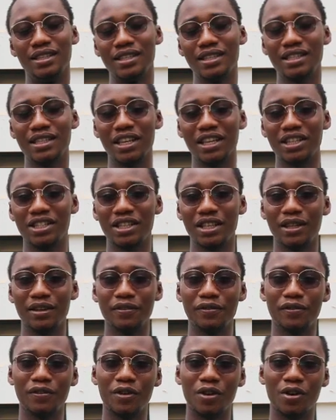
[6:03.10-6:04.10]

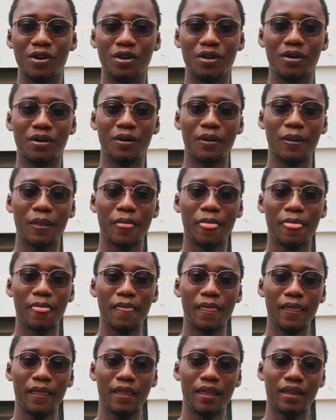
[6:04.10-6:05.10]
searching for
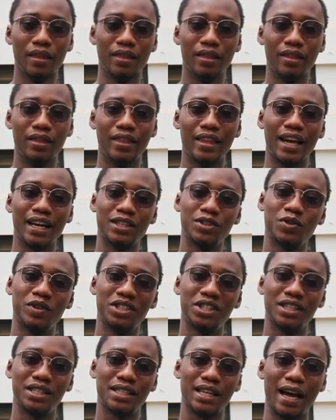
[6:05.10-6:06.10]
that
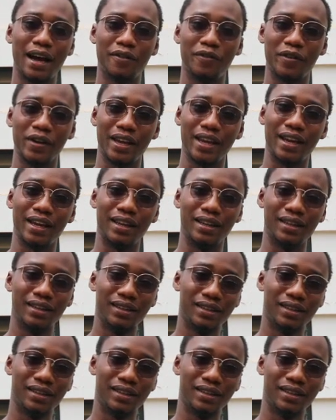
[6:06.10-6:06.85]
which is African.